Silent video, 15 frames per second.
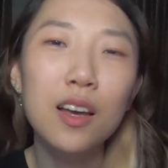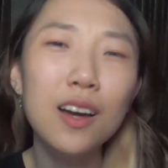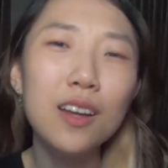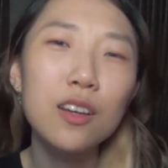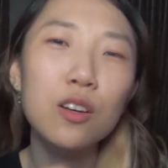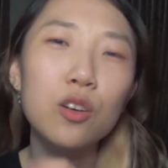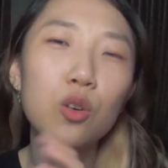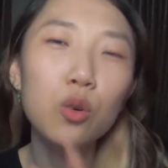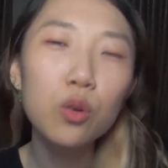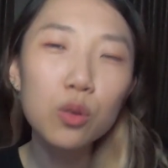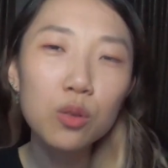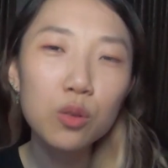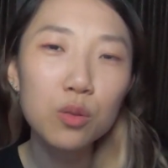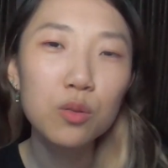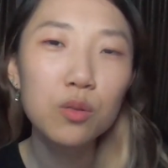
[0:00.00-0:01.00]
kind of
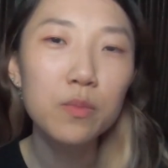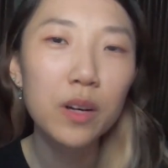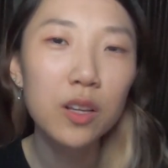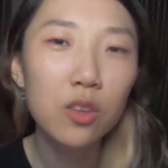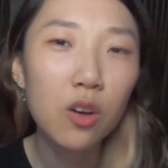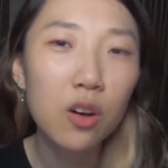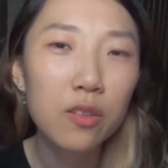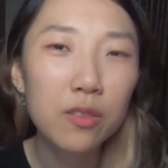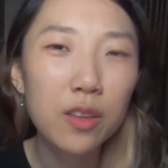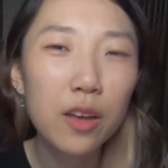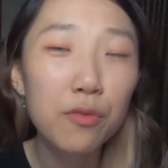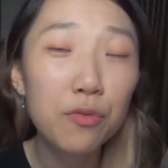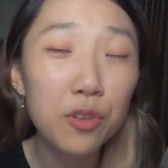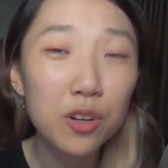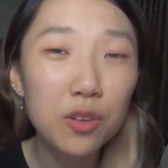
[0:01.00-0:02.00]
go to but not
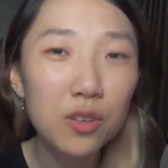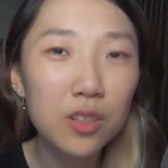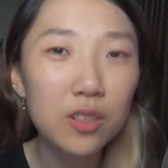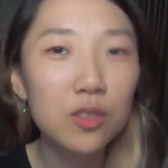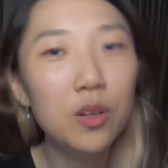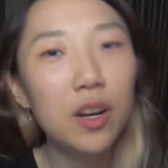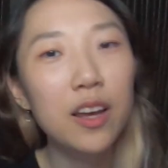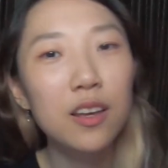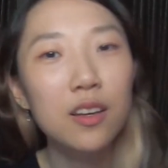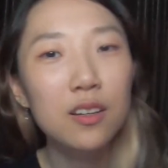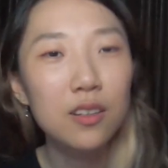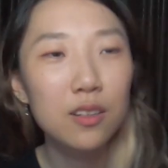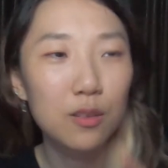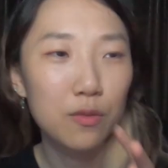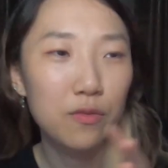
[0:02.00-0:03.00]
that frequent. So like
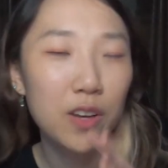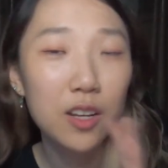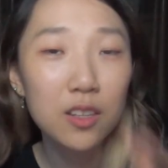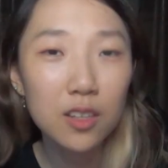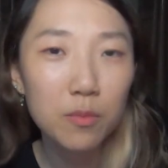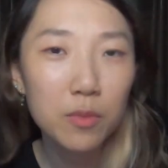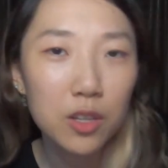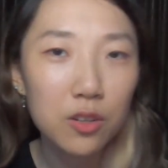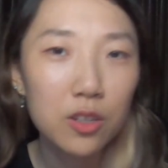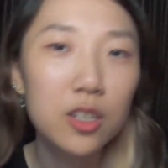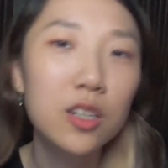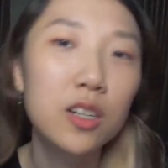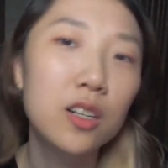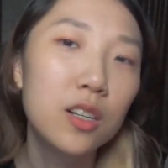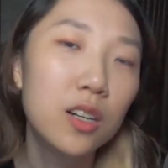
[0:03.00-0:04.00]
a vanity
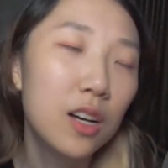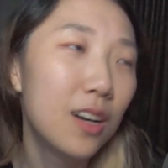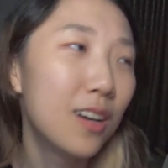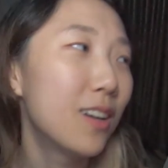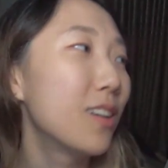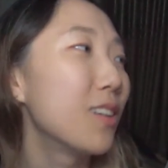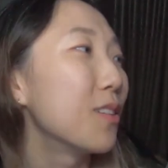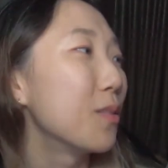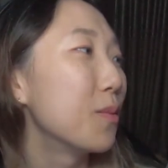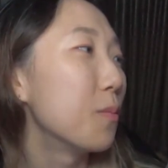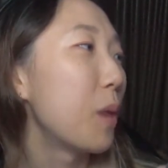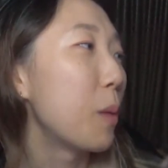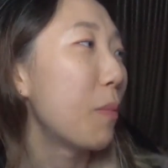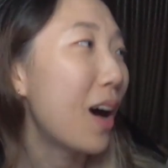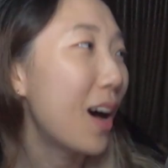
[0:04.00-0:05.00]
mirror,
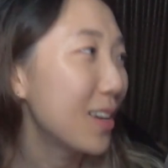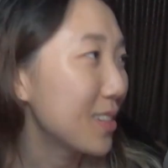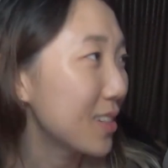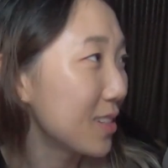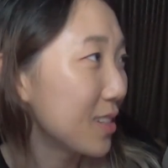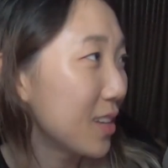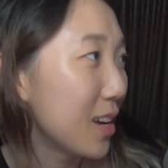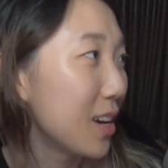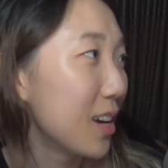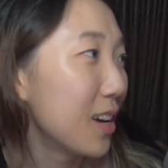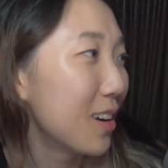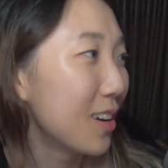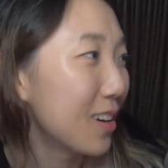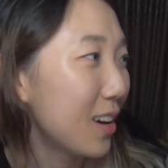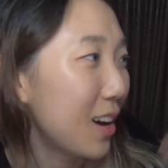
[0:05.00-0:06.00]
my mask is
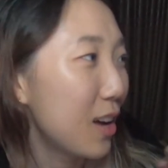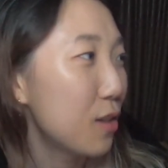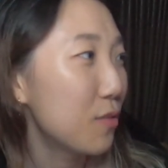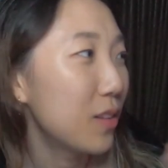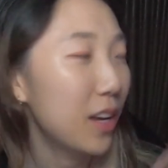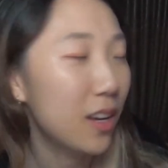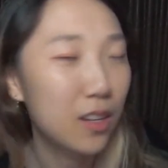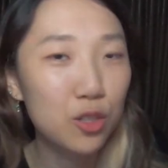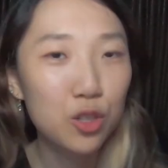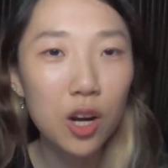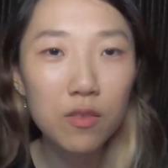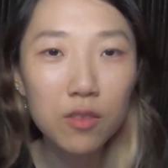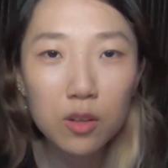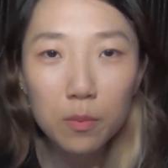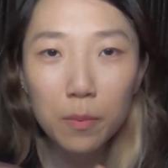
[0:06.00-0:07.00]
there. I have like a
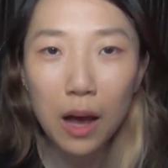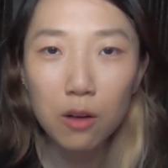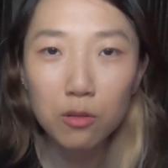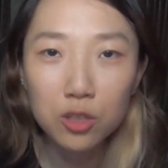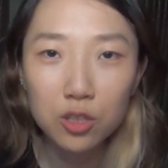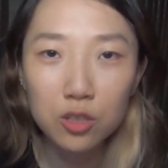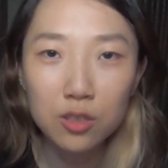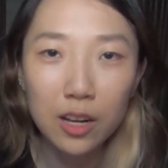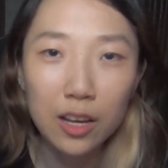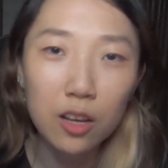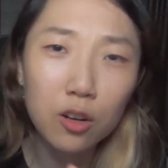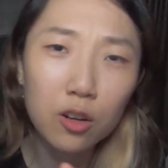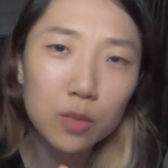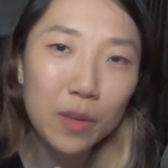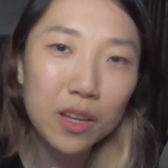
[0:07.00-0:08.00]
travel pouch, like
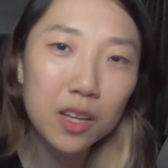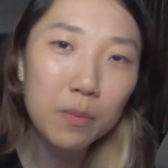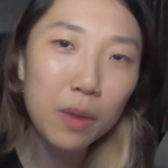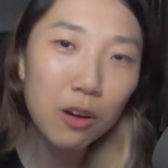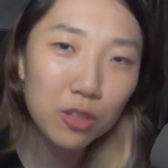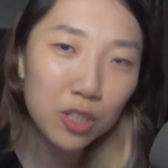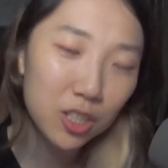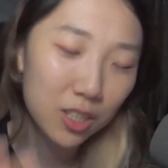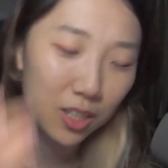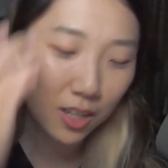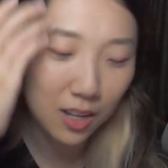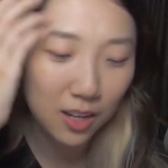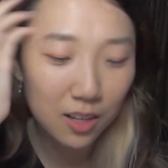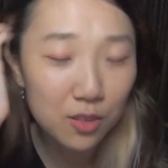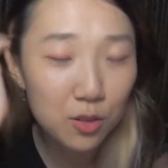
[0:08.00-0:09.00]
a cosmetic pouch.
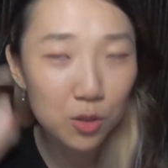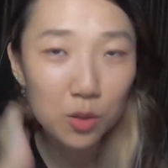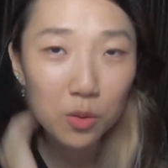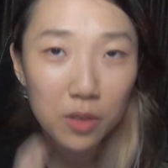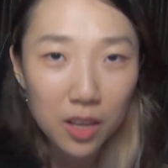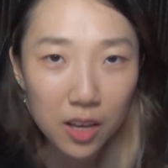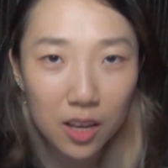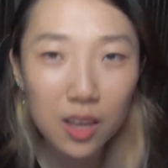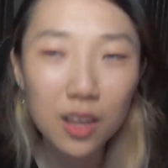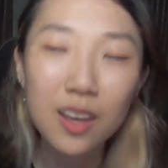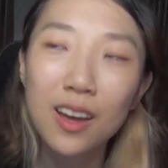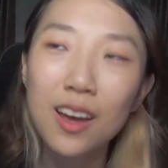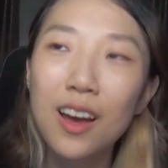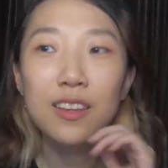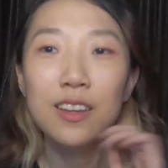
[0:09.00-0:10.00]
It's also there.
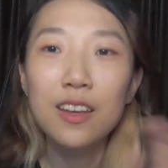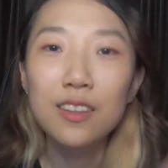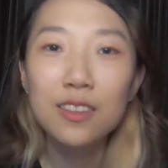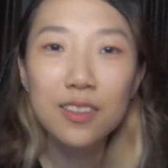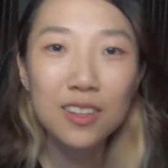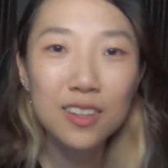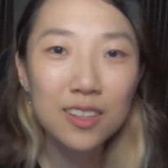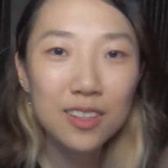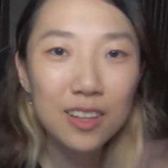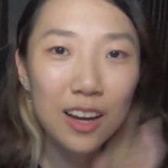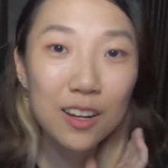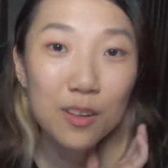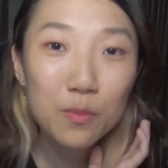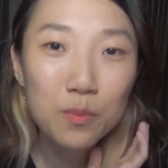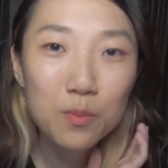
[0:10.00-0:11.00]
And then the
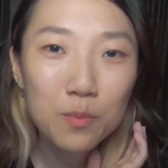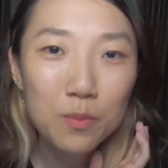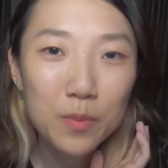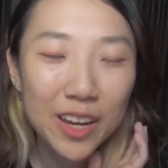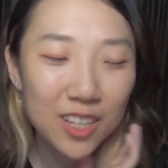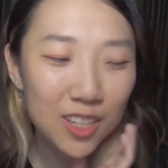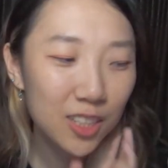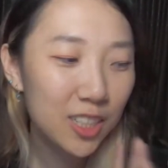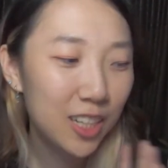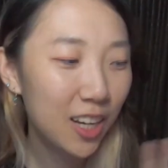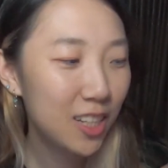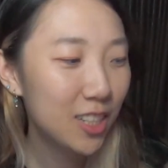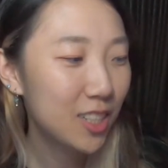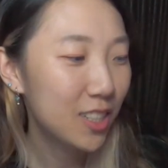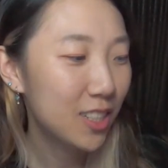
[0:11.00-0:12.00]
other major
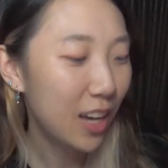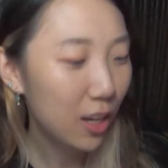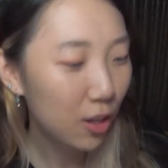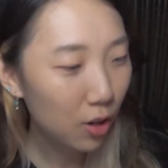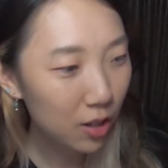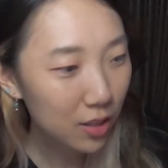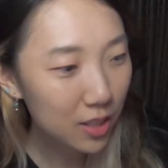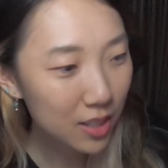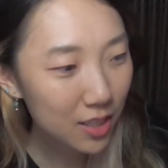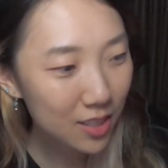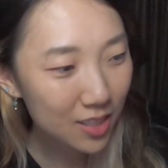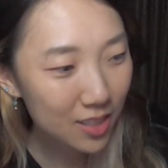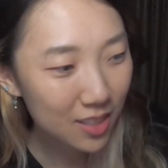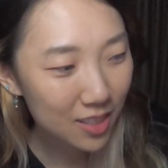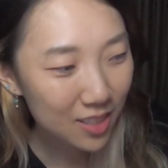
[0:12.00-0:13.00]
change is I got
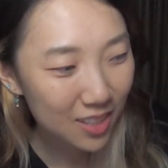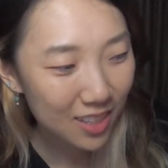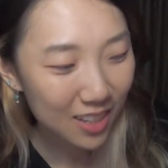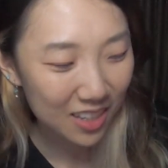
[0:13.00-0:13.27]
this.